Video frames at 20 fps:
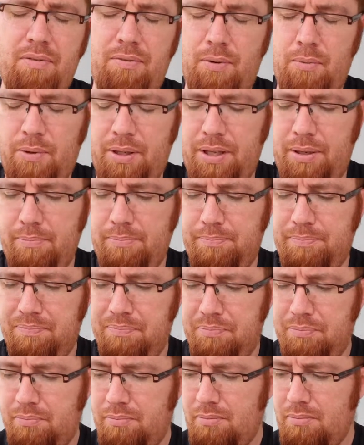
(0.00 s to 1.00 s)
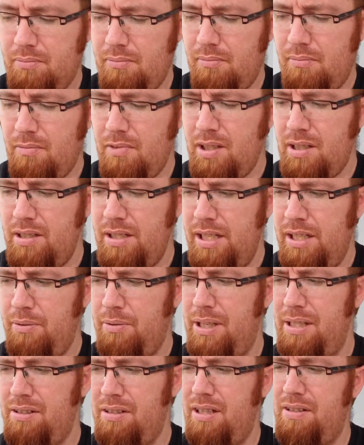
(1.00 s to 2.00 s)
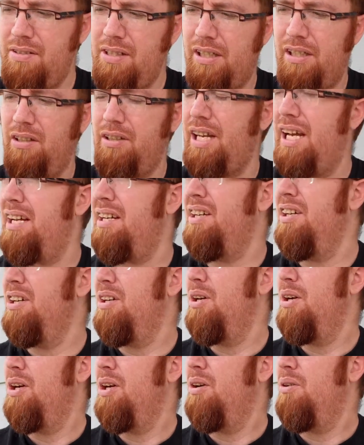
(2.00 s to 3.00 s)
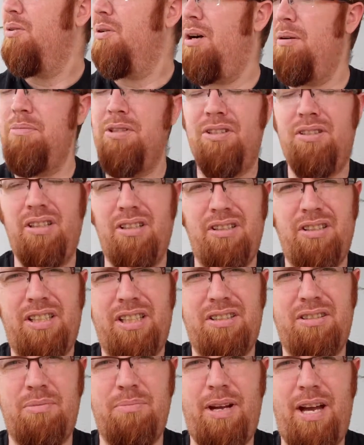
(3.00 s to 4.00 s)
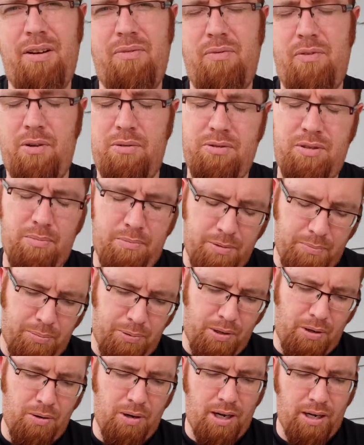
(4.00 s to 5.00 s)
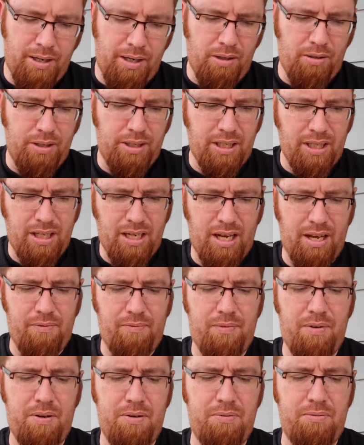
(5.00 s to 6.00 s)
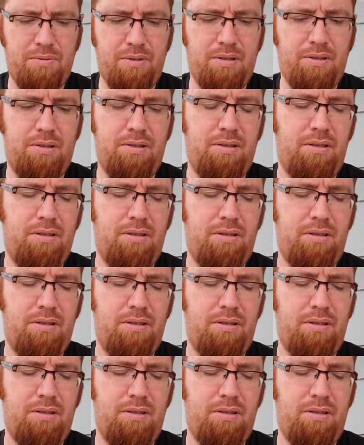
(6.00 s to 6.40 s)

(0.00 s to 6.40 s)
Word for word: different with it. Anyway, so I was like, okay, well I'm just going to look at some headphones. So I'm in pro audio looking at headphones.